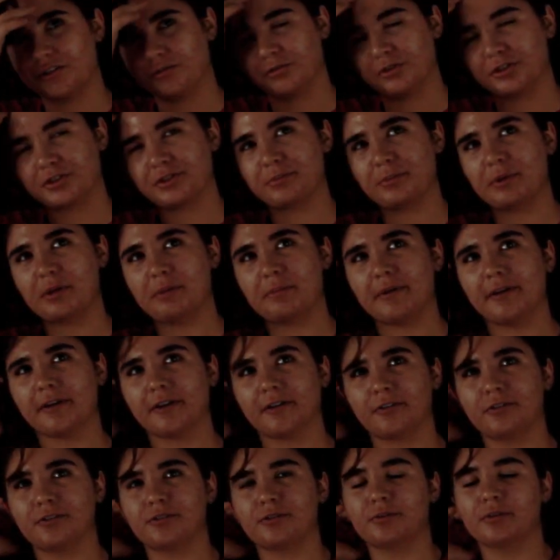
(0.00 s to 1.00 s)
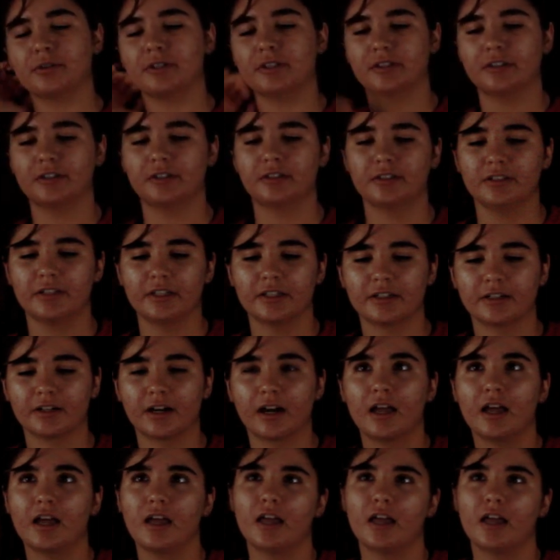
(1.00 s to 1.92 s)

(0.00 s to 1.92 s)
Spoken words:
which maybe I'll do a little later.